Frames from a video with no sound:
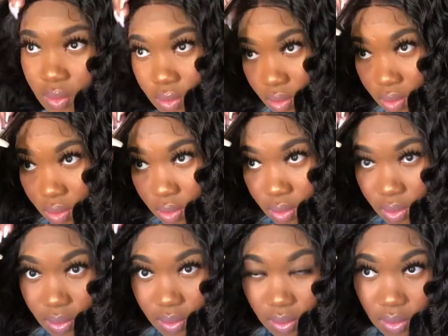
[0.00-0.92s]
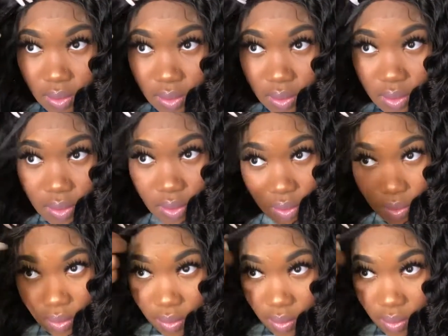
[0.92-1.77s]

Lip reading: (silence)